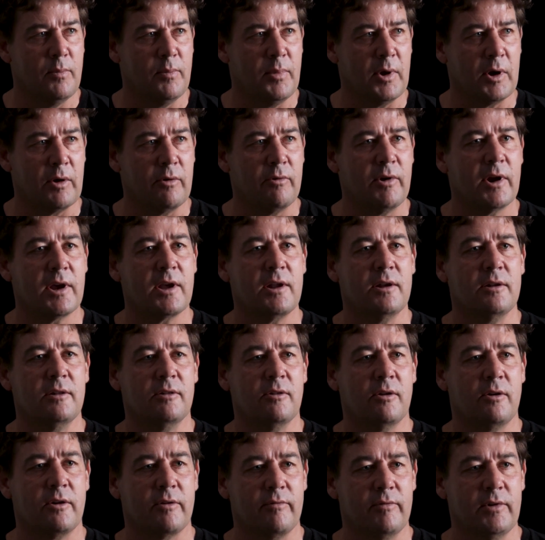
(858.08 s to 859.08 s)
but I reckon a
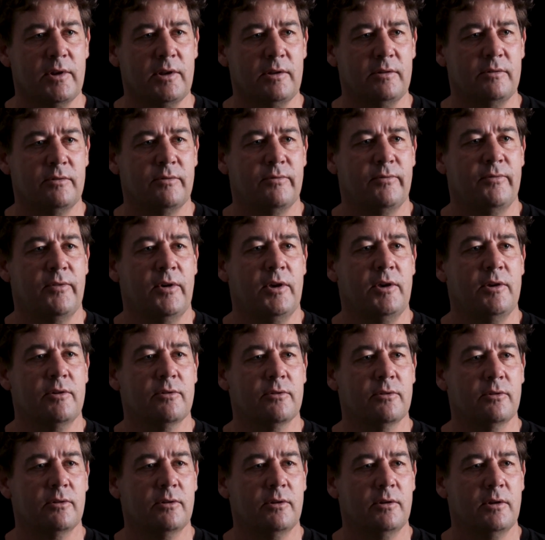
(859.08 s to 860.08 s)
lot of it is
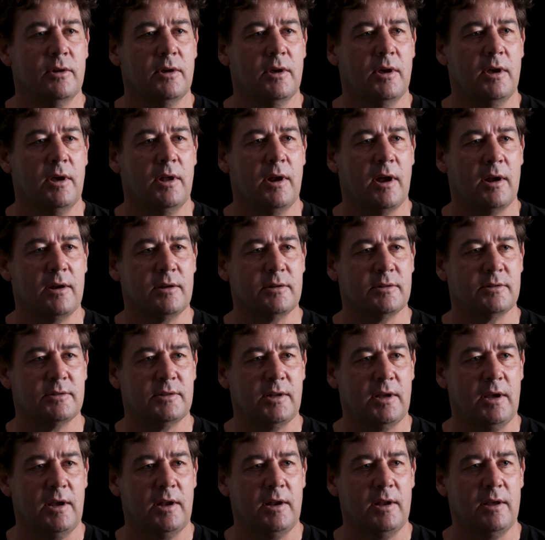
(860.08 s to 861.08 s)
feel and
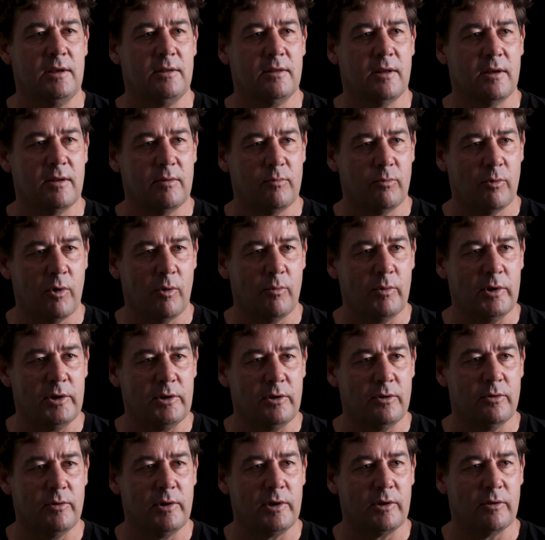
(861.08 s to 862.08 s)
understanding that what we're
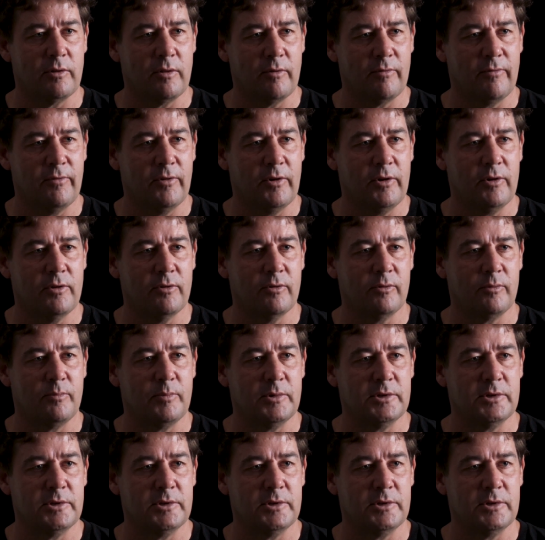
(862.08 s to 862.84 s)
doing on the field,